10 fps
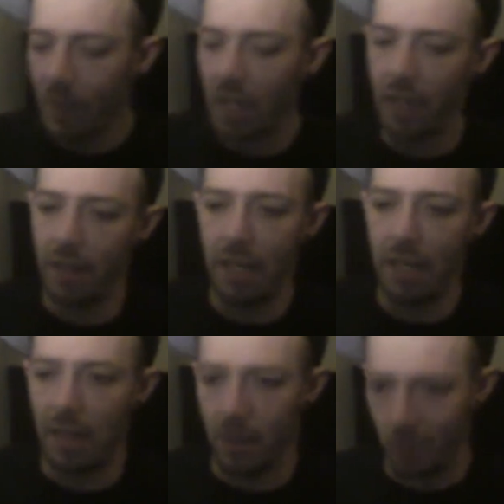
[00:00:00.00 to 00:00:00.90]
then,
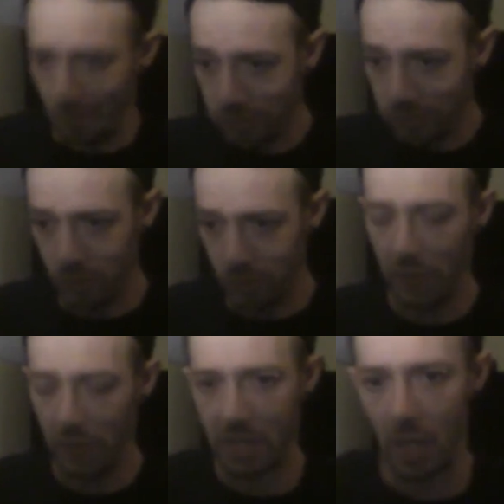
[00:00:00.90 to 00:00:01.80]
when he was
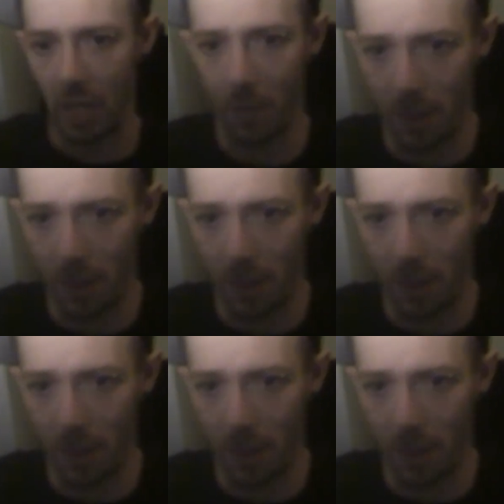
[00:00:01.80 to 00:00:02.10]
telling me about